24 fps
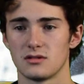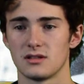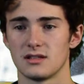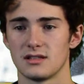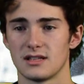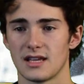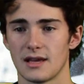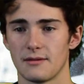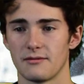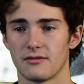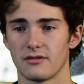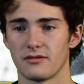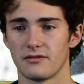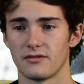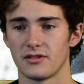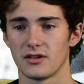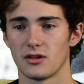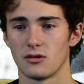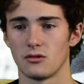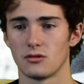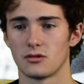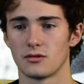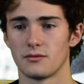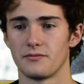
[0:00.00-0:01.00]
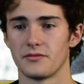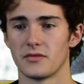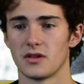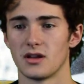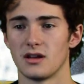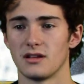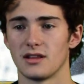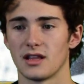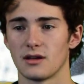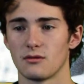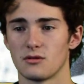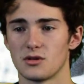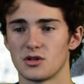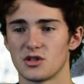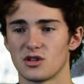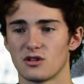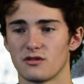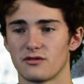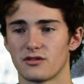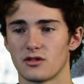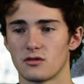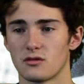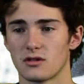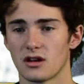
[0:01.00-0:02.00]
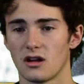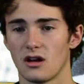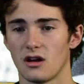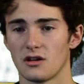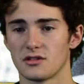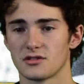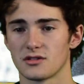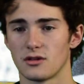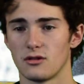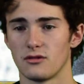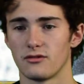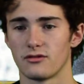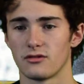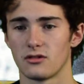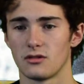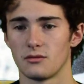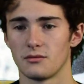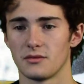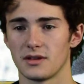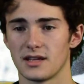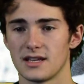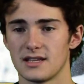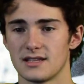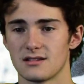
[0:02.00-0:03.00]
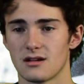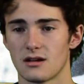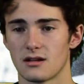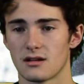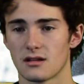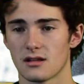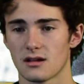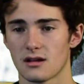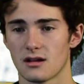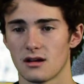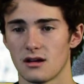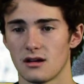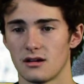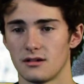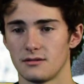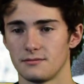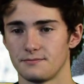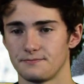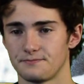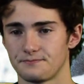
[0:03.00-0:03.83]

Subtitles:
depth of field, they were shot through glass or from inside the car.